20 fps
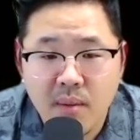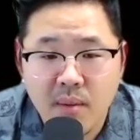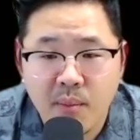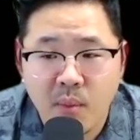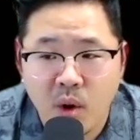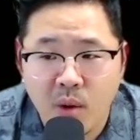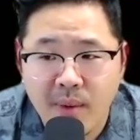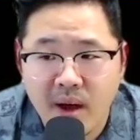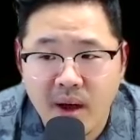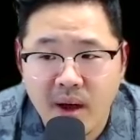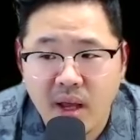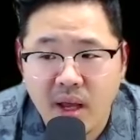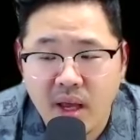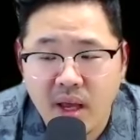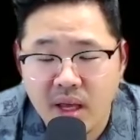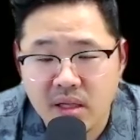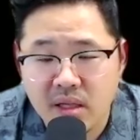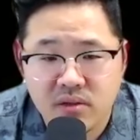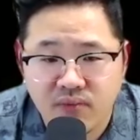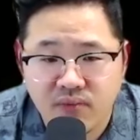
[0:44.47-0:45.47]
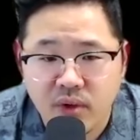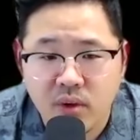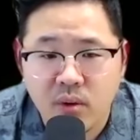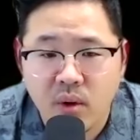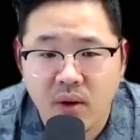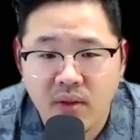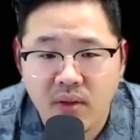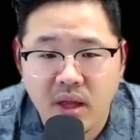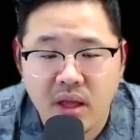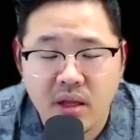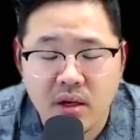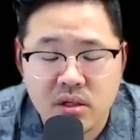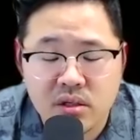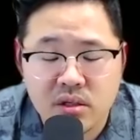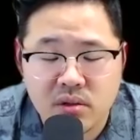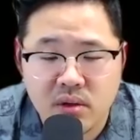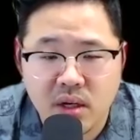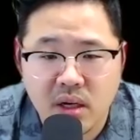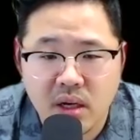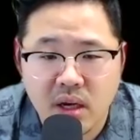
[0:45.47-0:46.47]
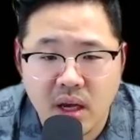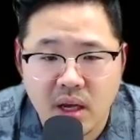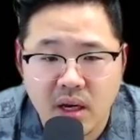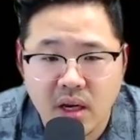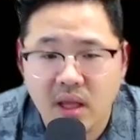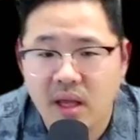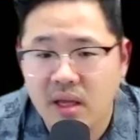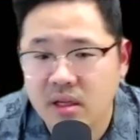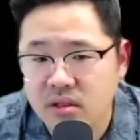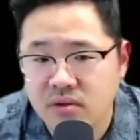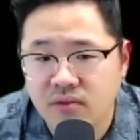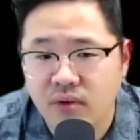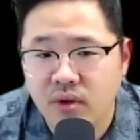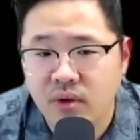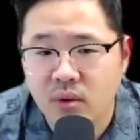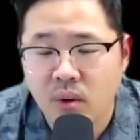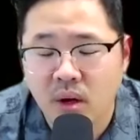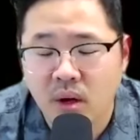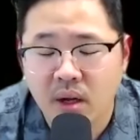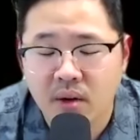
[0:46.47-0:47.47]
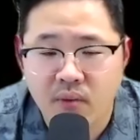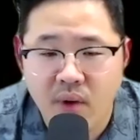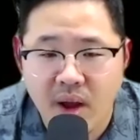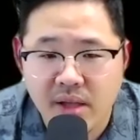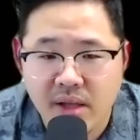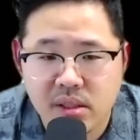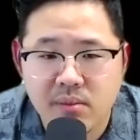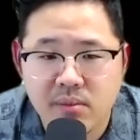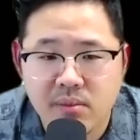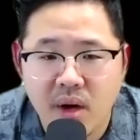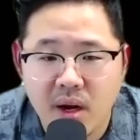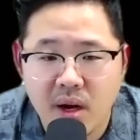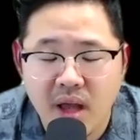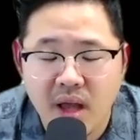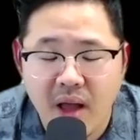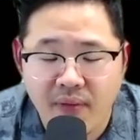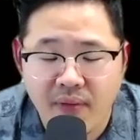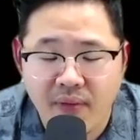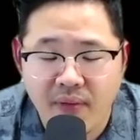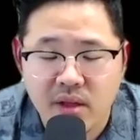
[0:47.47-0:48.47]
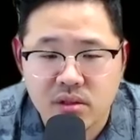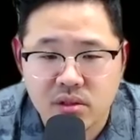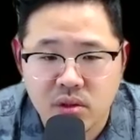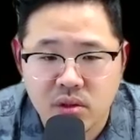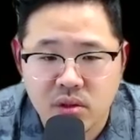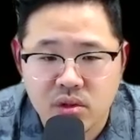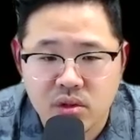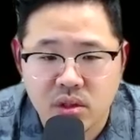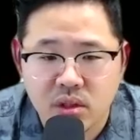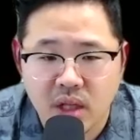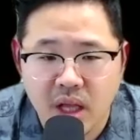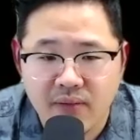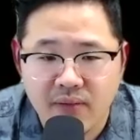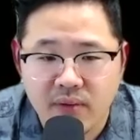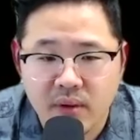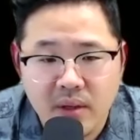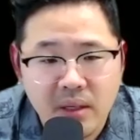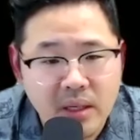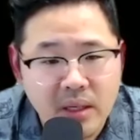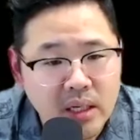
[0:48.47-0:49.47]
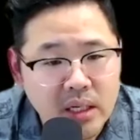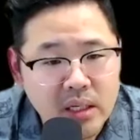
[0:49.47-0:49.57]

more about his view on the industry and his view on raising money at the institutional level.